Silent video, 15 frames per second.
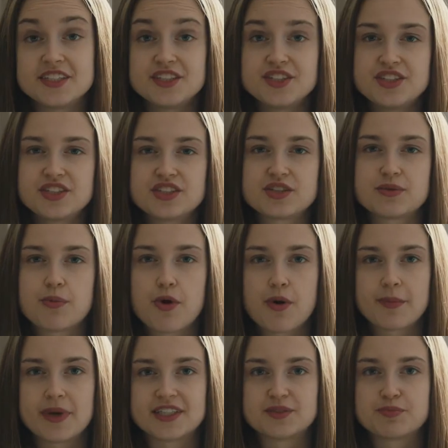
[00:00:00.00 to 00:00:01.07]
addition to the
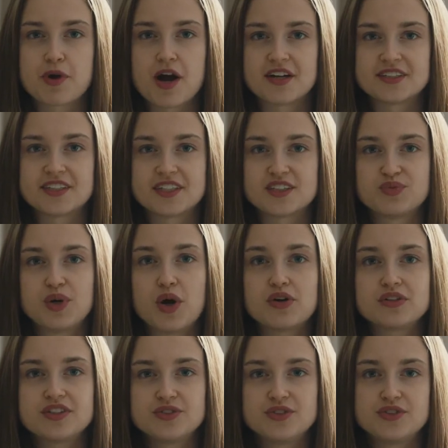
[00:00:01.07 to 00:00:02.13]
poor man's process, we
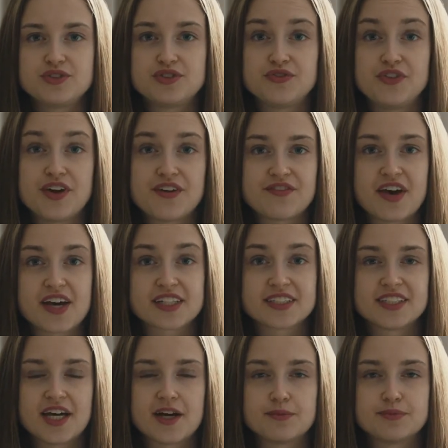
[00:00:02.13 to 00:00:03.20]
also used
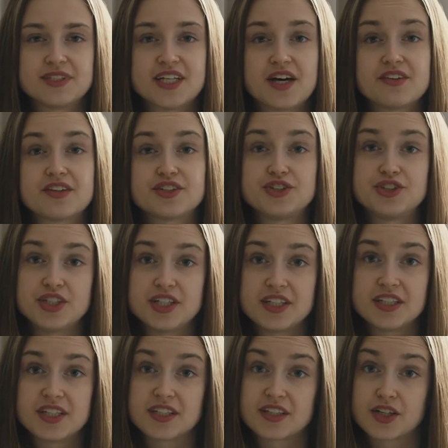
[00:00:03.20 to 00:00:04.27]
VFX to help sell the
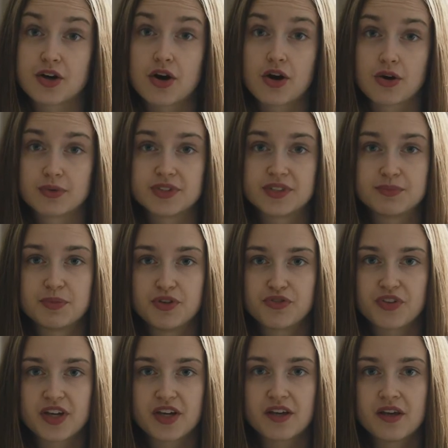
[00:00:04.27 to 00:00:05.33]
cheat that the car was
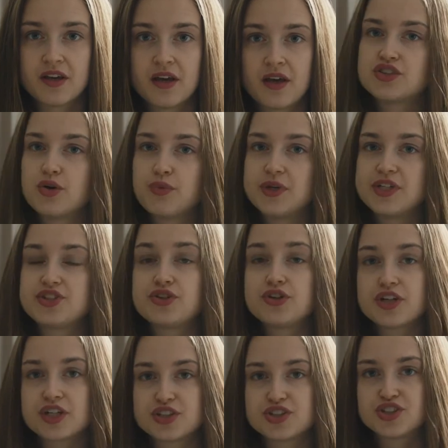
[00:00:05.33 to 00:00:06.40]
moving. So we
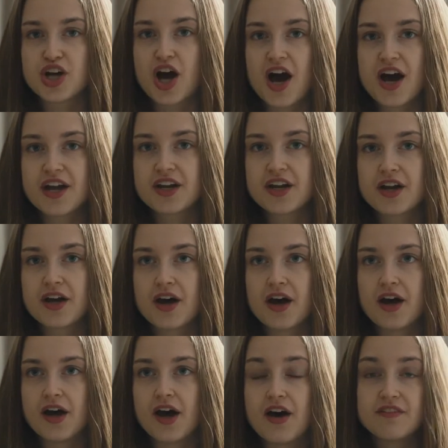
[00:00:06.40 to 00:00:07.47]
took a shot
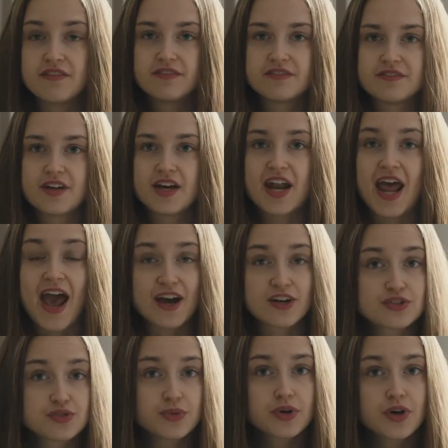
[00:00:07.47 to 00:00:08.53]
of an
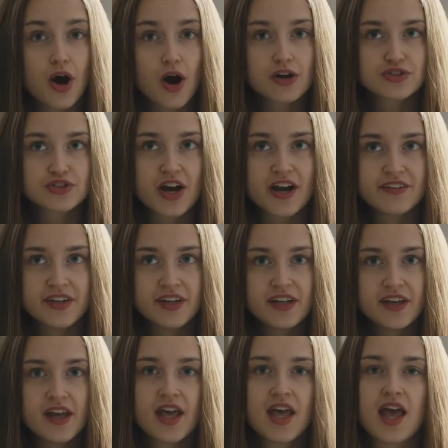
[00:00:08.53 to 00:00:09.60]
actual car
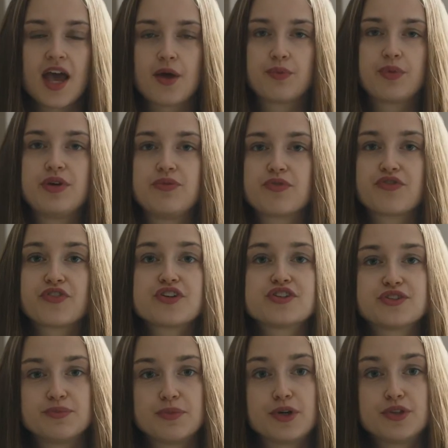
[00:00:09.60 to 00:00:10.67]
driving, and we
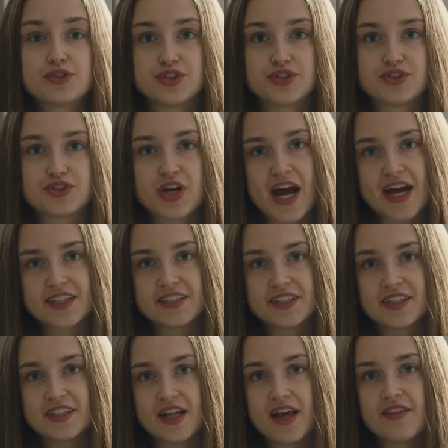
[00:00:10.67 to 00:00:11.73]
reverse motion tracked
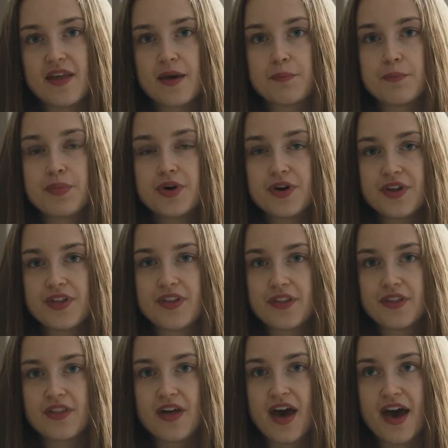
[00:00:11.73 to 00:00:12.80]
it, and then put
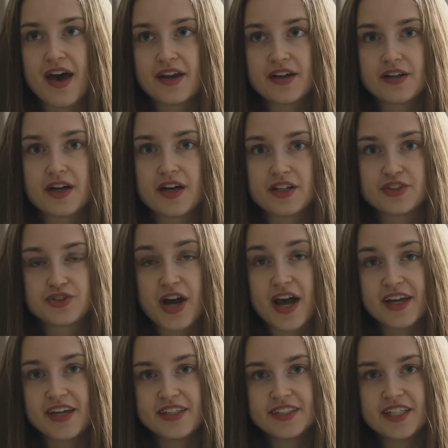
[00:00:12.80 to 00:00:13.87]
that
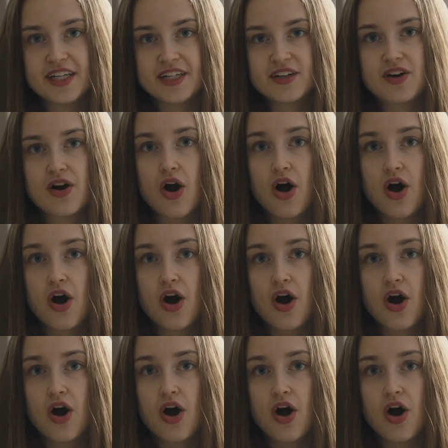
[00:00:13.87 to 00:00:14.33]
tracking data